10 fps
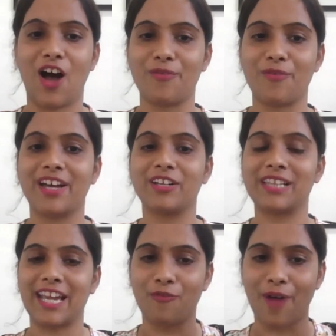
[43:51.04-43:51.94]
aware
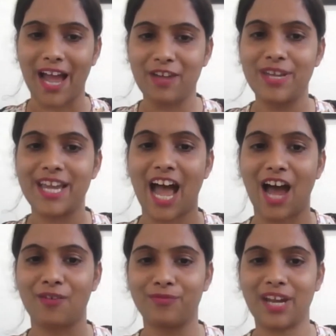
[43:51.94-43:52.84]
like why we
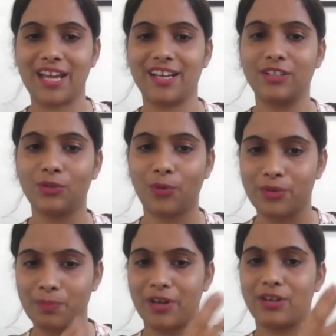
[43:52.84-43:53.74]
have taken
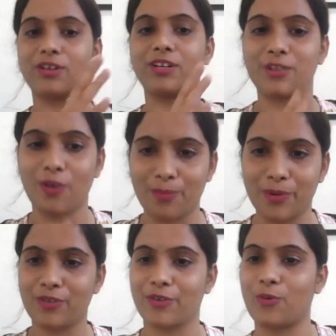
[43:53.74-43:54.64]
those particular
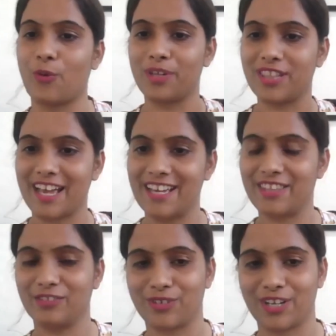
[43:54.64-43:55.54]
topics on open science
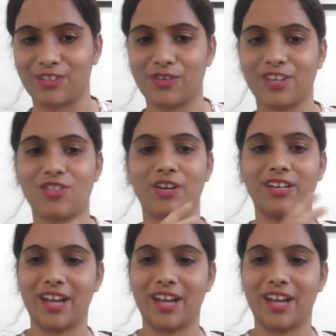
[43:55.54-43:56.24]
infrastructure